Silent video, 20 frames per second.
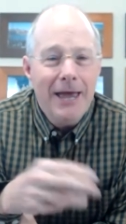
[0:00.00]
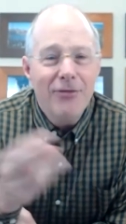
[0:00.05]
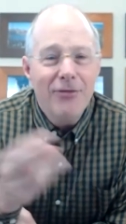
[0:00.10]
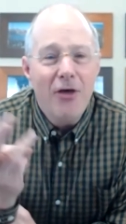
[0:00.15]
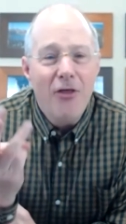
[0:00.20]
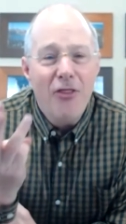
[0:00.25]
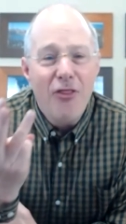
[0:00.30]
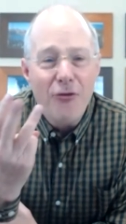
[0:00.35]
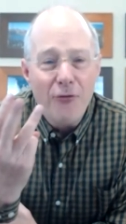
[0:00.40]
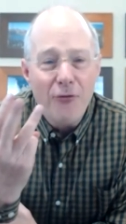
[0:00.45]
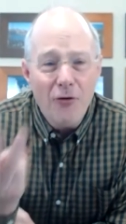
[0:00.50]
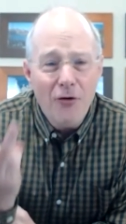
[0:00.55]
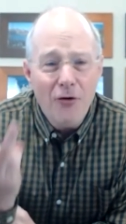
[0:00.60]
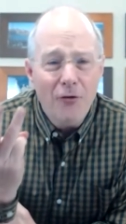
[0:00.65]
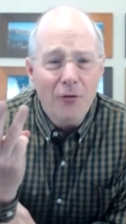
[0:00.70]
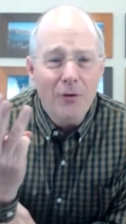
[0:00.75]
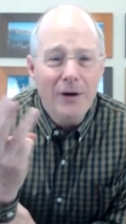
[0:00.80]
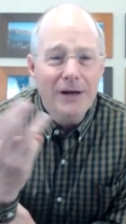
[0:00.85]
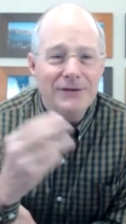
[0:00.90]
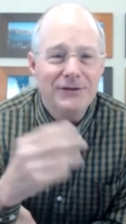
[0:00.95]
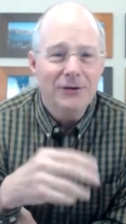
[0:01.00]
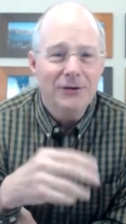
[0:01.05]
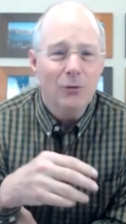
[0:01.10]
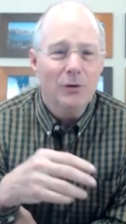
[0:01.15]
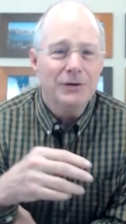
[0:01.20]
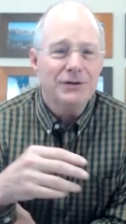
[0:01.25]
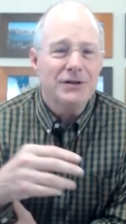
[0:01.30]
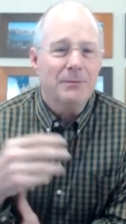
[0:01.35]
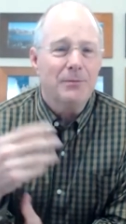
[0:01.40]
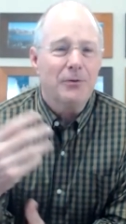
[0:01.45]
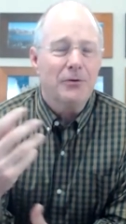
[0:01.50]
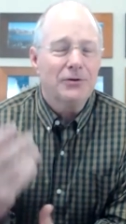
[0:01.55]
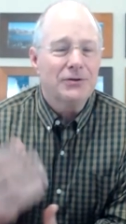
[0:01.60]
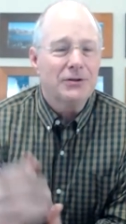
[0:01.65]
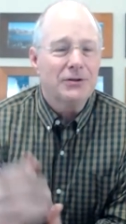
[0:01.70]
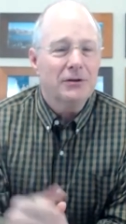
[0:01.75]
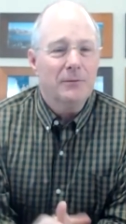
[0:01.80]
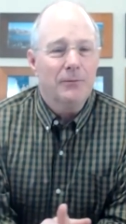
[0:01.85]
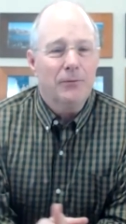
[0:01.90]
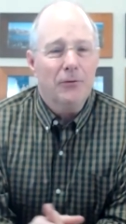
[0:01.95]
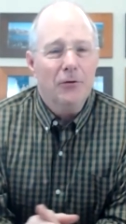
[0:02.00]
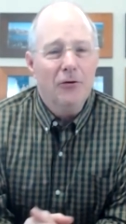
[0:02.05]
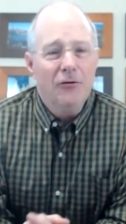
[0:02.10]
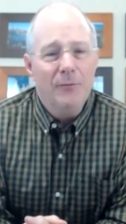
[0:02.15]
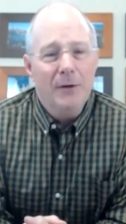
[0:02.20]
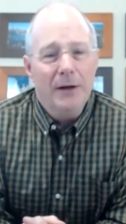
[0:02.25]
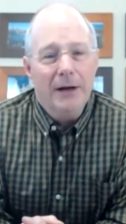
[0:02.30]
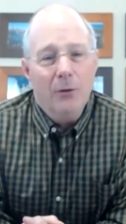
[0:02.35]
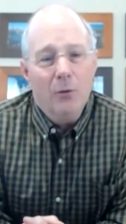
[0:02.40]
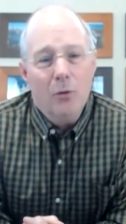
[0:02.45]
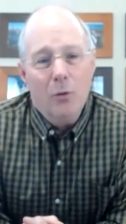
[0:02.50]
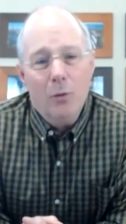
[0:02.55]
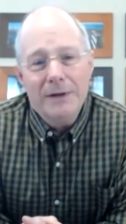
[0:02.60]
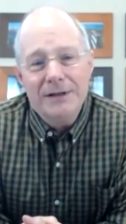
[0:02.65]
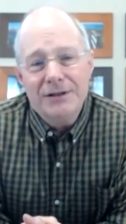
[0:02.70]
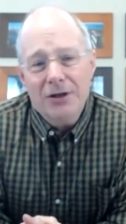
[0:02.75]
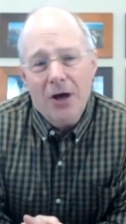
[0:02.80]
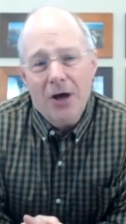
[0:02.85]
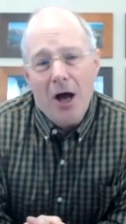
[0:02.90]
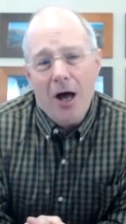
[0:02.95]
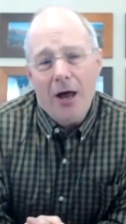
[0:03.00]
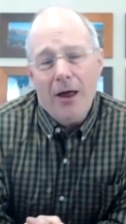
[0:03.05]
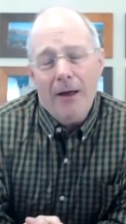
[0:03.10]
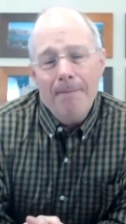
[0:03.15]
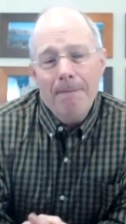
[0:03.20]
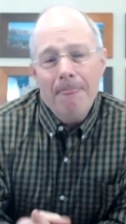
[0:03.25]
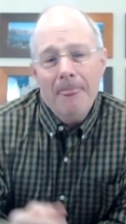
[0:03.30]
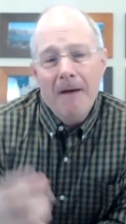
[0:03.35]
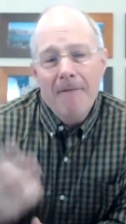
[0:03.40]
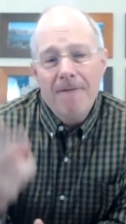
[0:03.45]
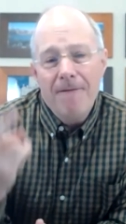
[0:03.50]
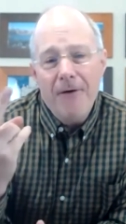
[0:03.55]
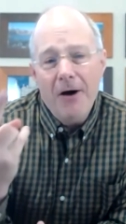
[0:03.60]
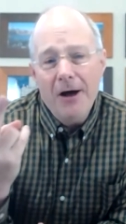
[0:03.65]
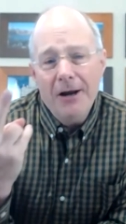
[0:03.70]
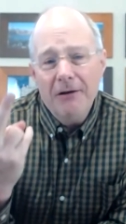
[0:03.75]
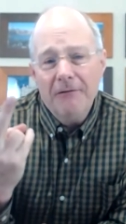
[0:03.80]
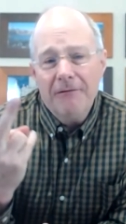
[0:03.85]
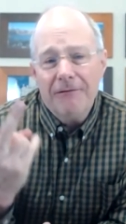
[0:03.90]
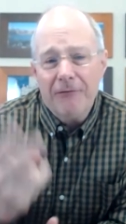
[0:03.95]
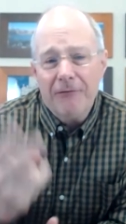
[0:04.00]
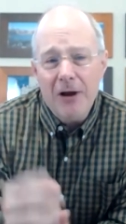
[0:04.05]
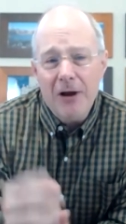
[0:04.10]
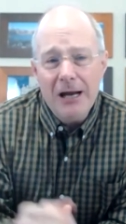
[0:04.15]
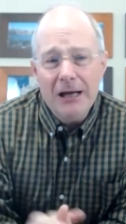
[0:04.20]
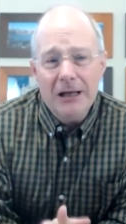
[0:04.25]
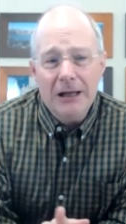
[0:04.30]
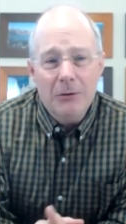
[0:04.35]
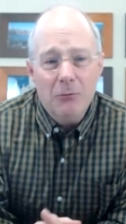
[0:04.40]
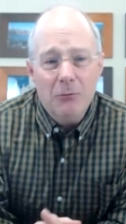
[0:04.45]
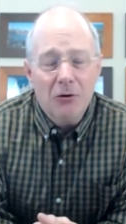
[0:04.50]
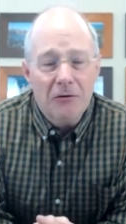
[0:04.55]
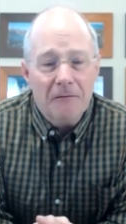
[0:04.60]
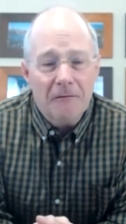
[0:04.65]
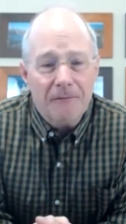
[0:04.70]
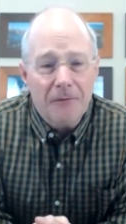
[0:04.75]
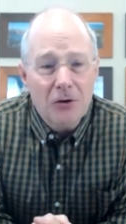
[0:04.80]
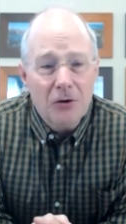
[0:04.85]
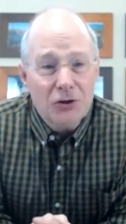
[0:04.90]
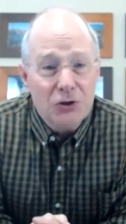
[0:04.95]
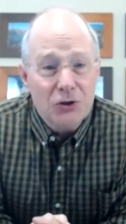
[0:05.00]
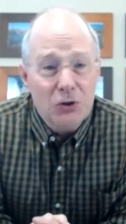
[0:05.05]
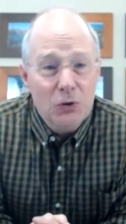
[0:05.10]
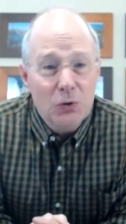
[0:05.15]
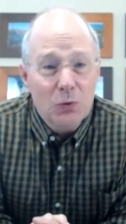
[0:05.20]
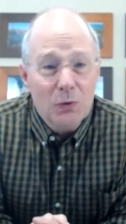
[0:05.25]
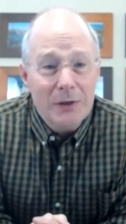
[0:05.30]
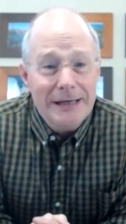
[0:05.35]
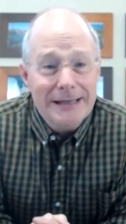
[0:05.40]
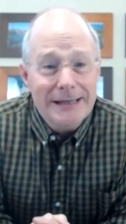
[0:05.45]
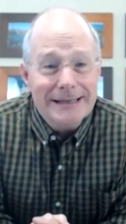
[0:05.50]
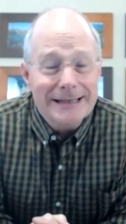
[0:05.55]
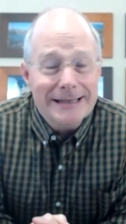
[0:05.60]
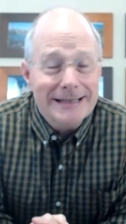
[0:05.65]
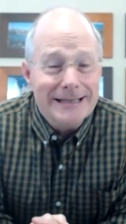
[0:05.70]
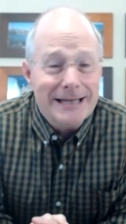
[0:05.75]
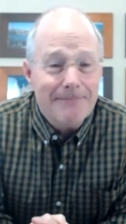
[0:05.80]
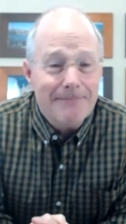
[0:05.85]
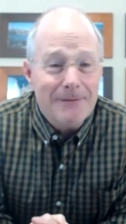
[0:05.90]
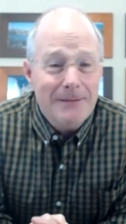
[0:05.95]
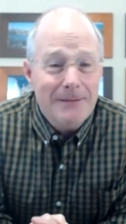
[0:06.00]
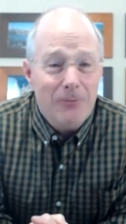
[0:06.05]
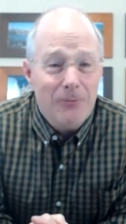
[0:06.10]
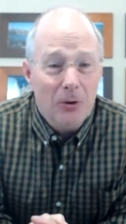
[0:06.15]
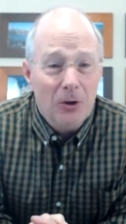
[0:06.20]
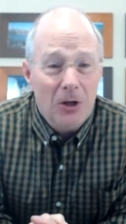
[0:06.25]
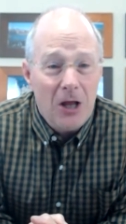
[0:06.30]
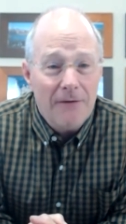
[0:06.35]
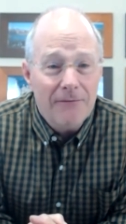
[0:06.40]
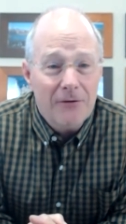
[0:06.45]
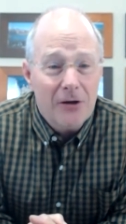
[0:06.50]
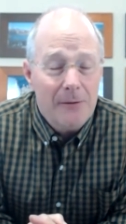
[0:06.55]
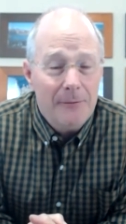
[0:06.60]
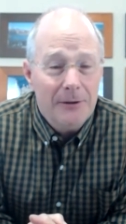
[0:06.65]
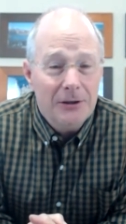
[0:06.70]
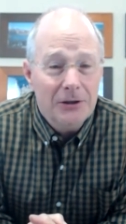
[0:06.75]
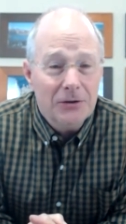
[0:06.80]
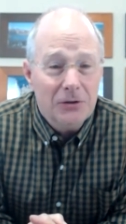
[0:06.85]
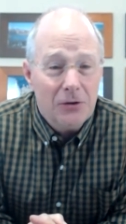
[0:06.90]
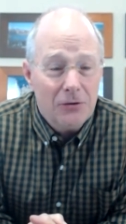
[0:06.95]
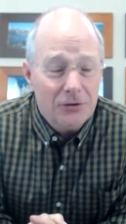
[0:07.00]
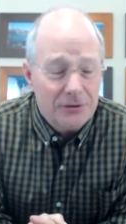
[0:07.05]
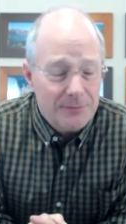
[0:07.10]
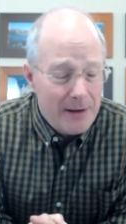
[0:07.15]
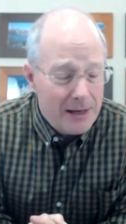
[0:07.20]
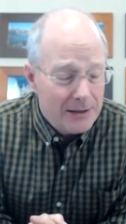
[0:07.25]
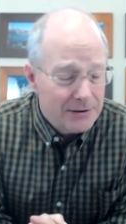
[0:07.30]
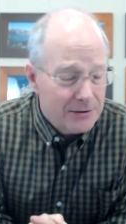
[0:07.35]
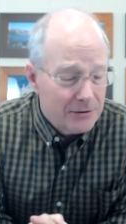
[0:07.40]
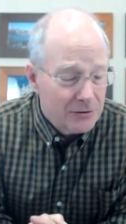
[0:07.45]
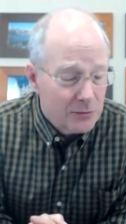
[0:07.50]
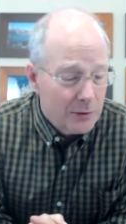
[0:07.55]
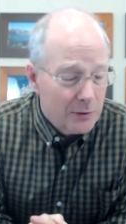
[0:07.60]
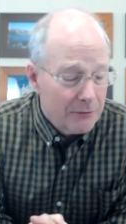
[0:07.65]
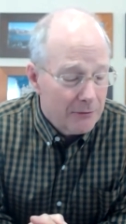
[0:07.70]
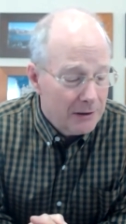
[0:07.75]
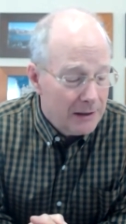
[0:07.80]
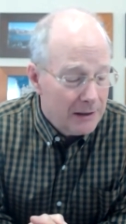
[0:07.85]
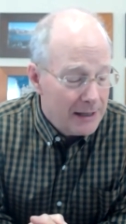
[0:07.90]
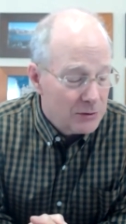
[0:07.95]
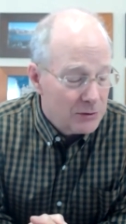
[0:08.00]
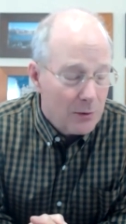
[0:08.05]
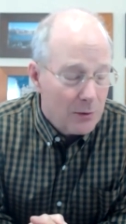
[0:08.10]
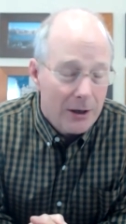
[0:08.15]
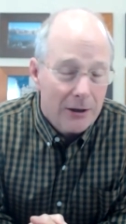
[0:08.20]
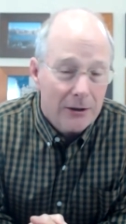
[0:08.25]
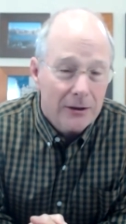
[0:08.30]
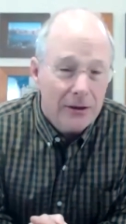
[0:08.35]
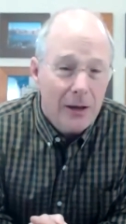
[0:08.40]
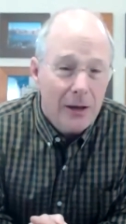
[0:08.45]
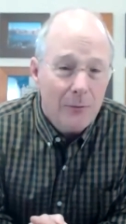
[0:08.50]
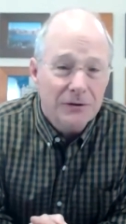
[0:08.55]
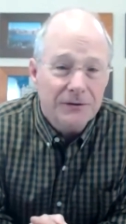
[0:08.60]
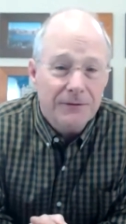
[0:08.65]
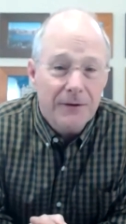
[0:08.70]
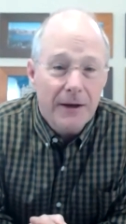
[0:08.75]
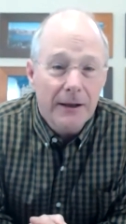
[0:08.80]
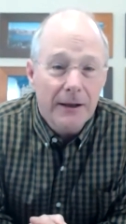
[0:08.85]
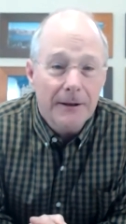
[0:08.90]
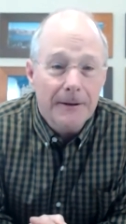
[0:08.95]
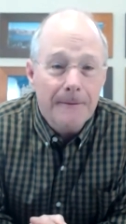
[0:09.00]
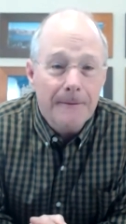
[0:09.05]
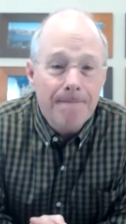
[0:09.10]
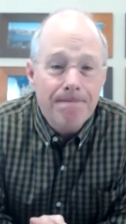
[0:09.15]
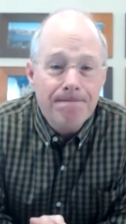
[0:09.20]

The third reason was the personal improvement. And when we saw fun and friendly were the first two reasons that people love coming to Toastmasters, we realized why our club was failing.